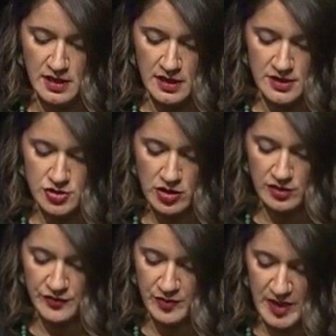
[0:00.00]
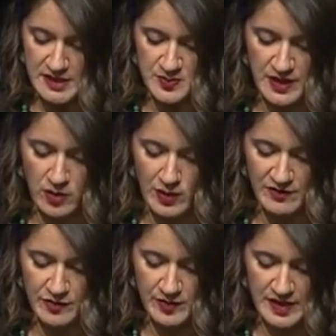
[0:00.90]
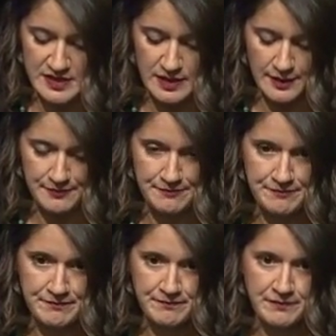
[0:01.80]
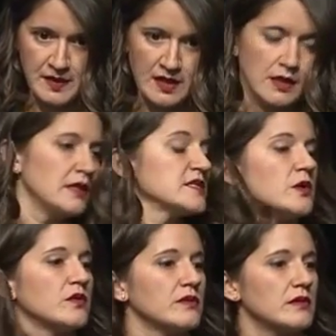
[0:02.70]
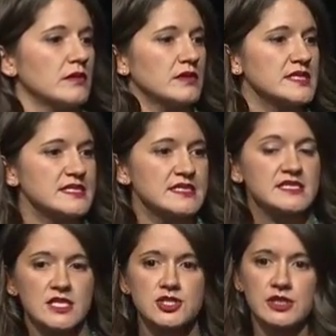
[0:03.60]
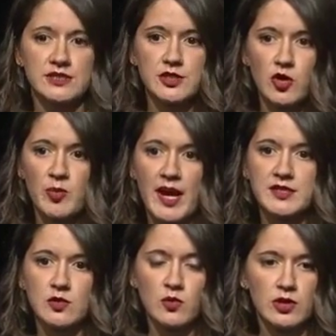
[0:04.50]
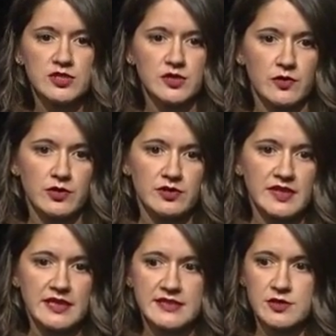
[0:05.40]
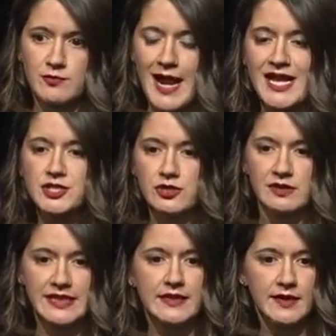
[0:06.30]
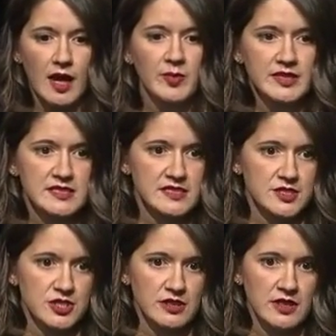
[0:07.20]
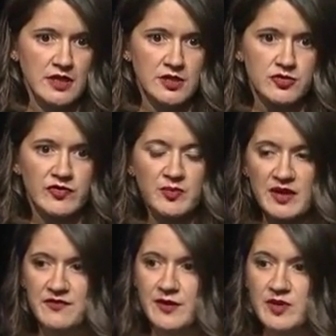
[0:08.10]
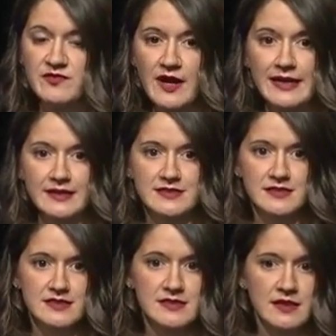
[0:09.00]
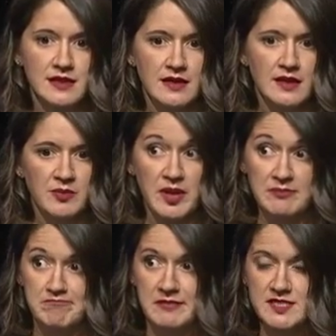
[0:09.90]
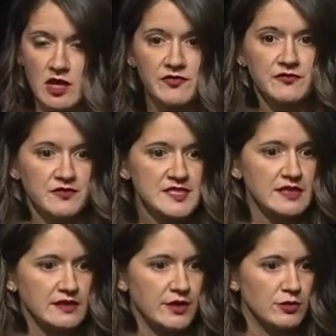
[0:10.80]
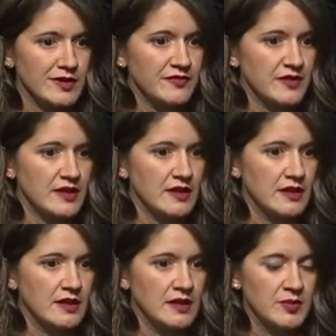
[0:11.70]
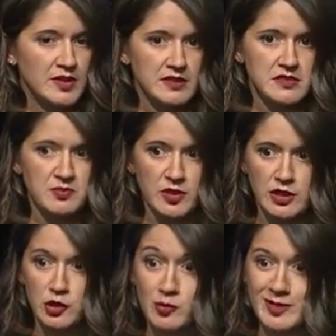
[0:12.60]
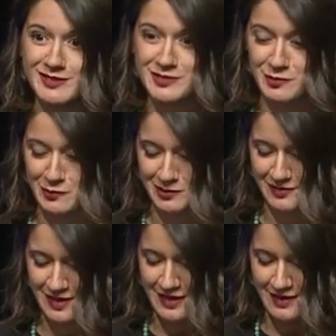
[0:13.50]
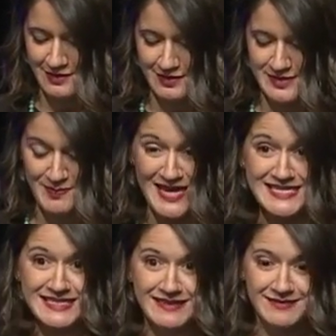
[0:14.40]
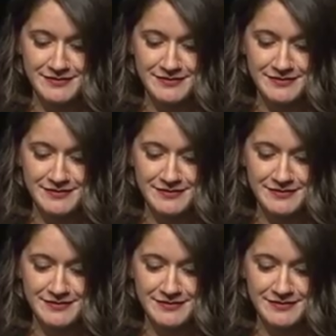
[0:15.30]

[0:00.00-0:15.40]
I struggled for months being away from my son. So this decision to go back to work so early, it's a rational economic decision driven by family finances. But it's often physically horrific because putting a human into the world is messy.